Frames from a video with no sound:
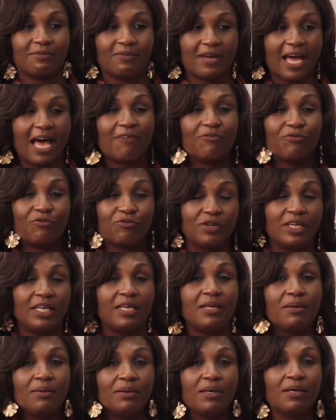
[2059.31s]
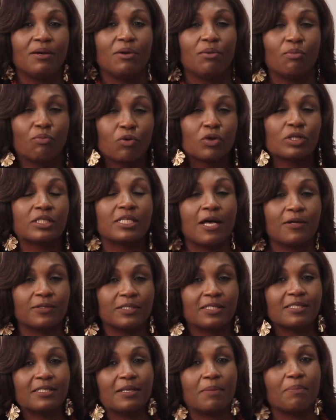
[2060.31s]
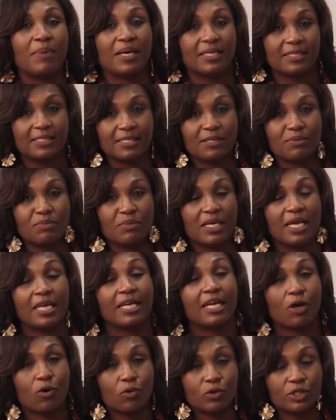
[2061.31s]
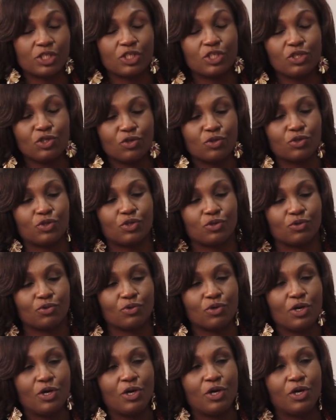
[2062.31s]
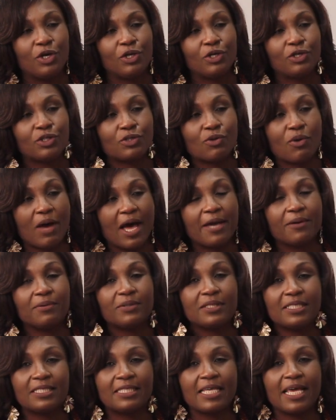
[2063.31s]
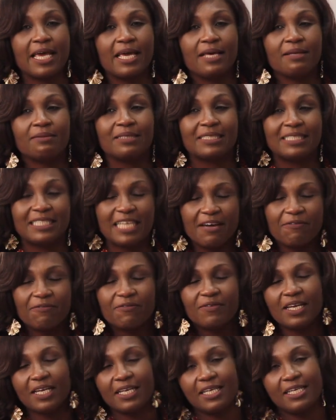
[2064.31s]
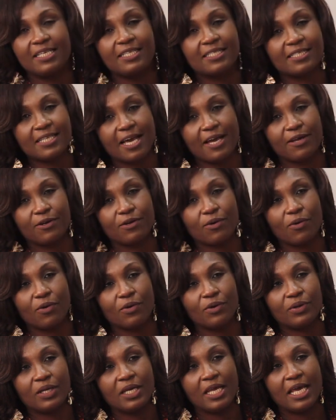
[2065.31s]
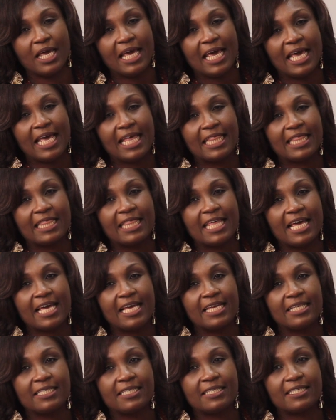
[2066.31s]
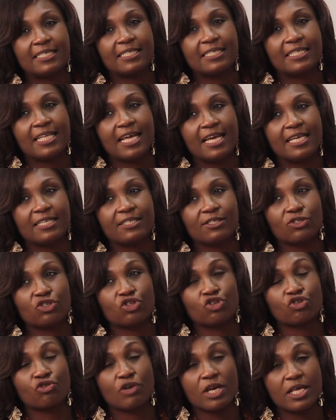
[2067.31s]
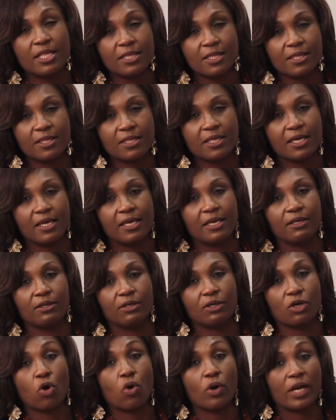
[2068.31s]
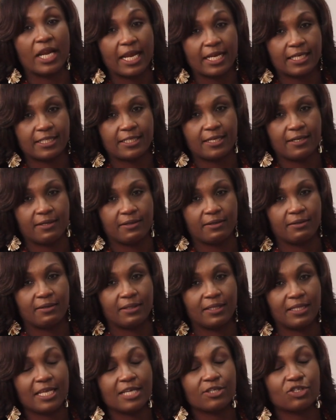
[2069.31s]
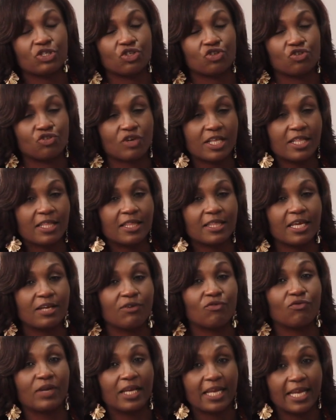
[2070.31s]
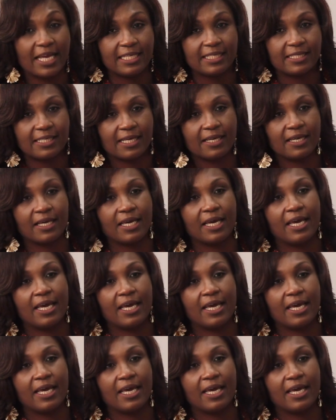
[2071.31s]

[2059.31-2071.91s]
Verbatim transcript: have really brought out the best in me and it continues to. So I would say definitely sign on. There's, there's strength in connecting. There's strength in relating.